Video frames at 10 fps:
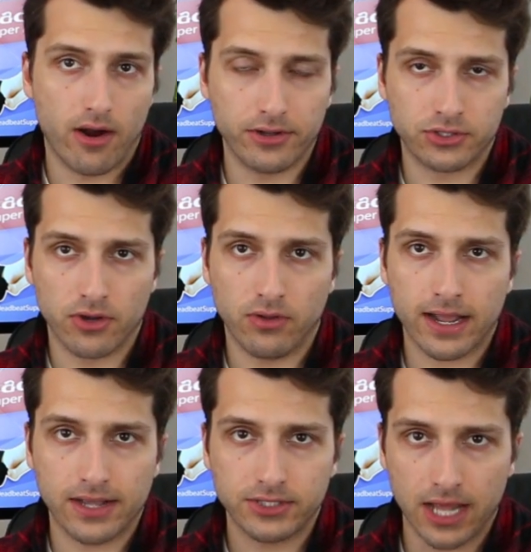All right, so
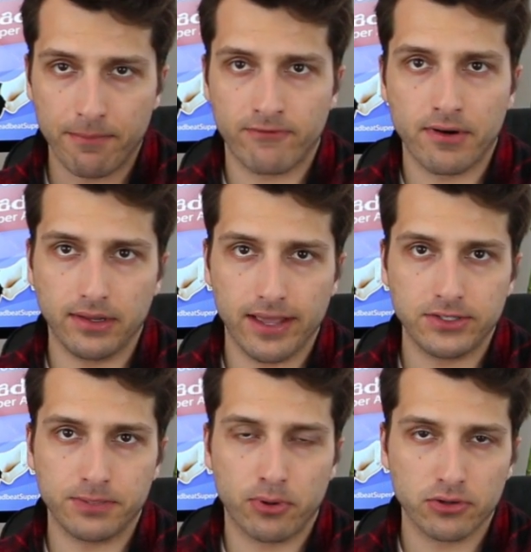like I said, I'm a very
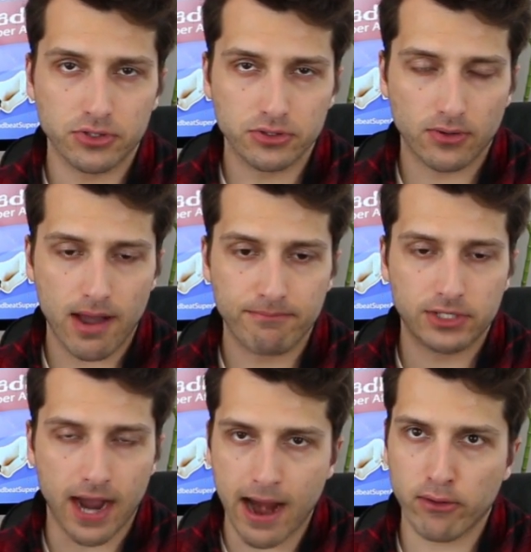lazy person, so
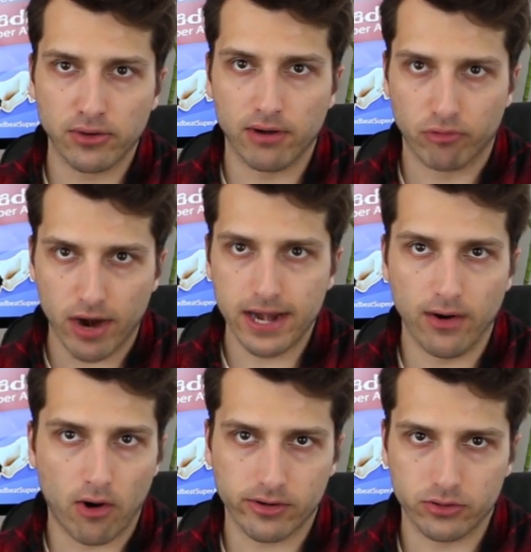I'm tired of
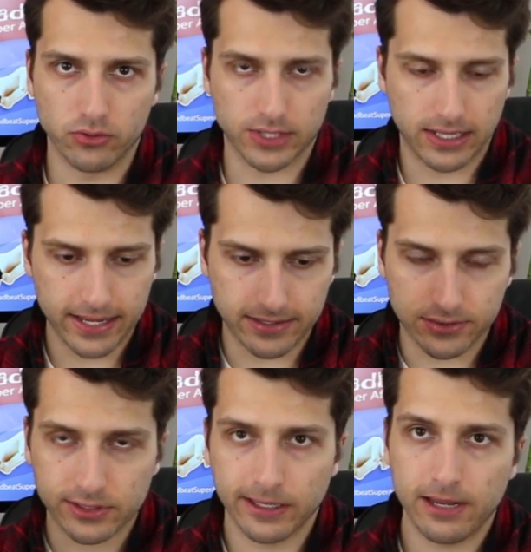writing articles. I like
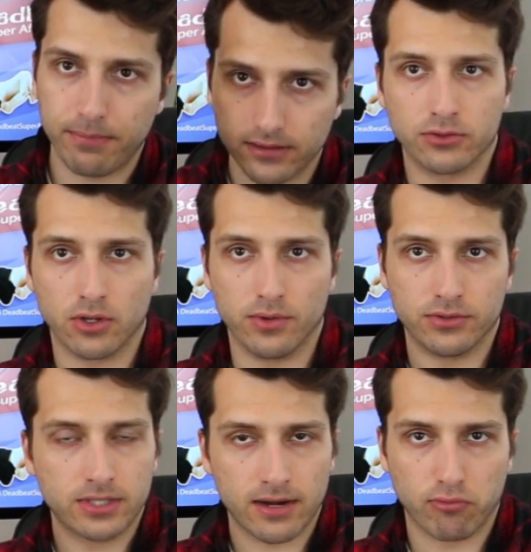to sleep, so
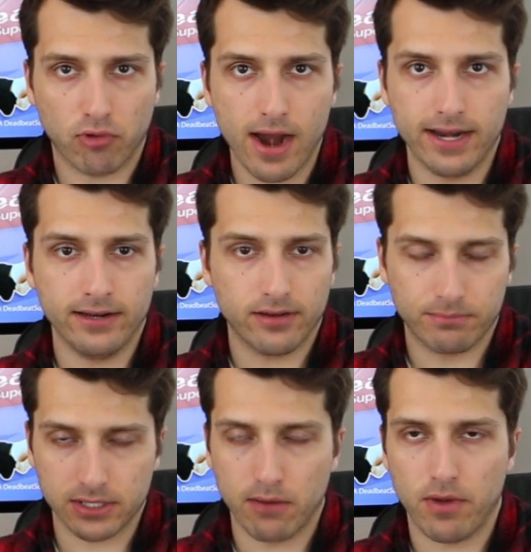instead of writing,
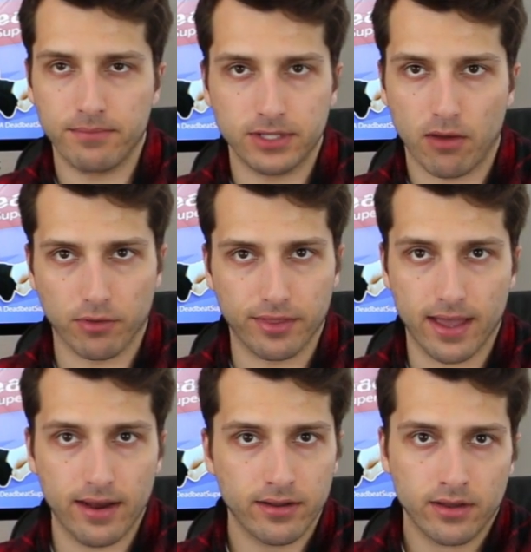I'm, done, I'm done with
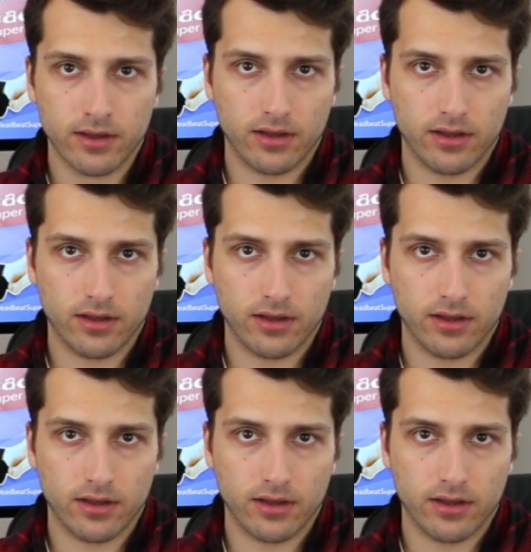that.